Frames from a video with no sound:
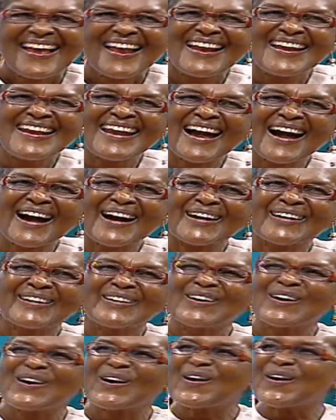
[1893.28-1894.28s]
Now, okay,
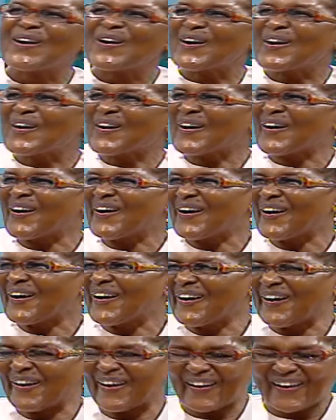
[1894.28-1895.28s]
elaborate on
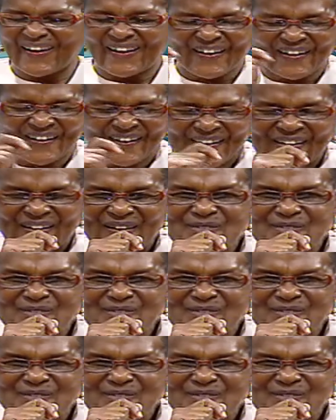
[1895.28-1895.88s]
English language.